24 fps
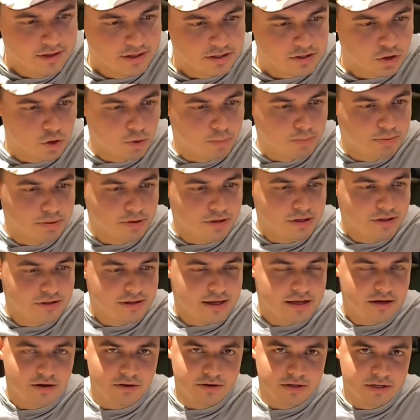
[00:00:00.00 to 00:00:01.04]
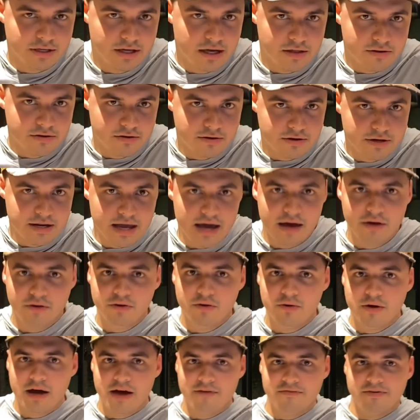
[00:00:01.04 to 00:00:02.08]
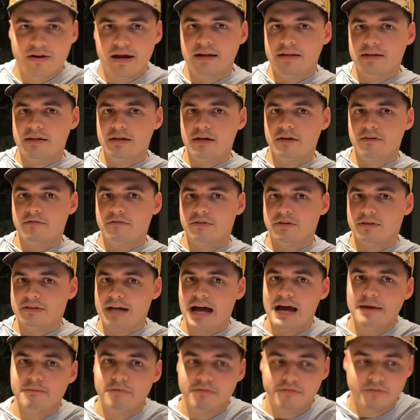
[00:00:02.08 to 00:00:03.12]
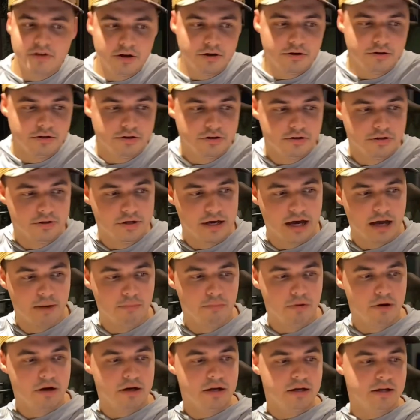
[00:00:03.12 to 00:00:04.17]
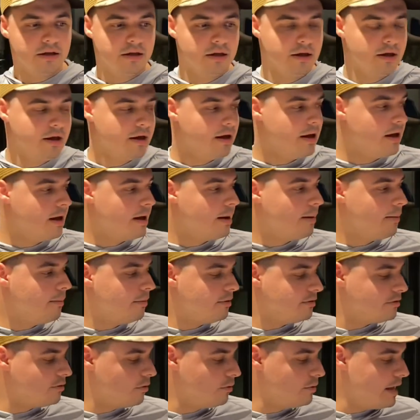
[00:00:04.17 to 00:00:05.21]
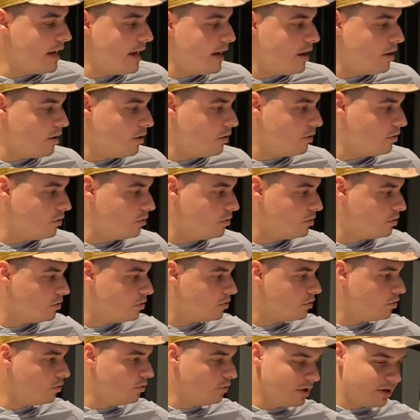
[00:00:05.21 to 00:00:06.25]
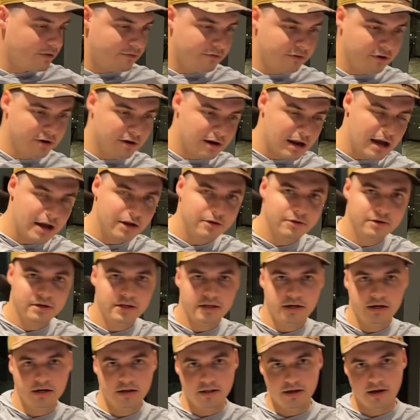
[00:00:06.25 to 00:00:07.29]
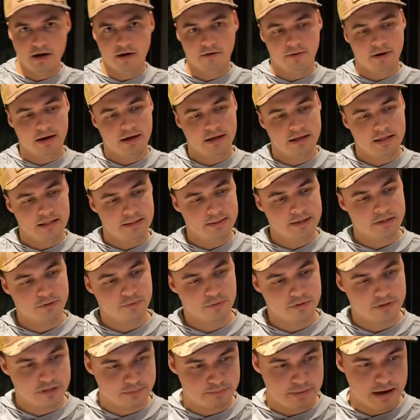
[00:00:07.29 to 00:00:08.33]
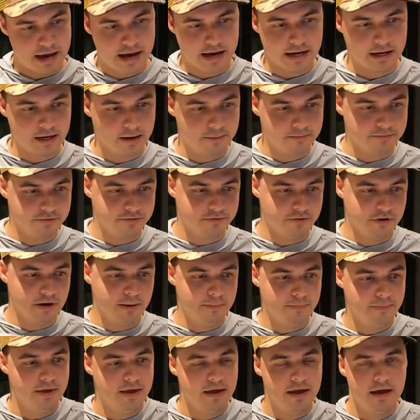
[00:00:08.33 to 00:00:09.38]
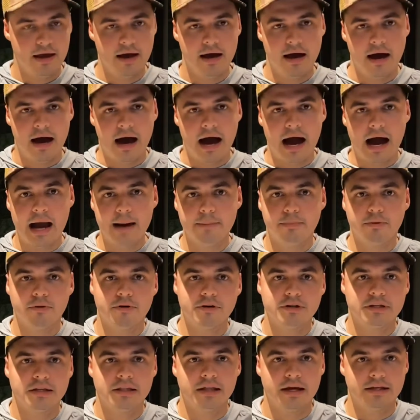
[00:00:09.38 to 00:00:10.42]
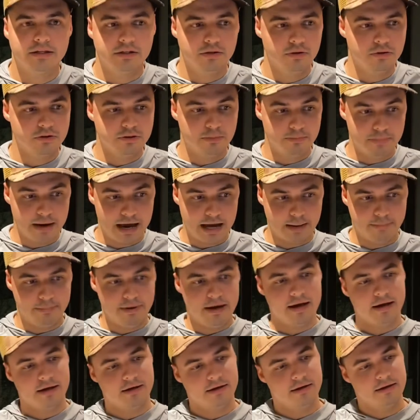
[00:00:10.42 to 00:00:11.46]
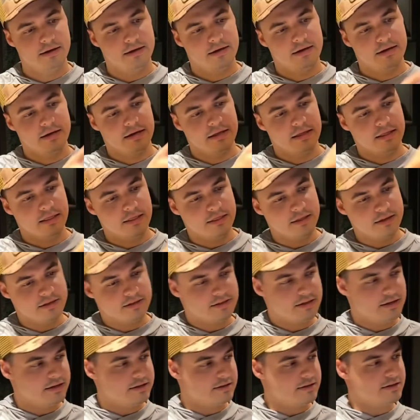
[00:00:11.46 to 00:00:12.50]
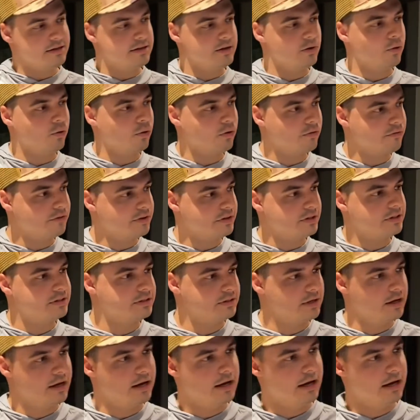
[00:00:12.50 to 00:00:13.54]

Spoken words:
So putting that all together, now you have an idea of the type of gear you got to bring. So now you got to figure out how you're getting into there, right? And that's where this pack comes from. I personally like to use a backpack. This is the Orvis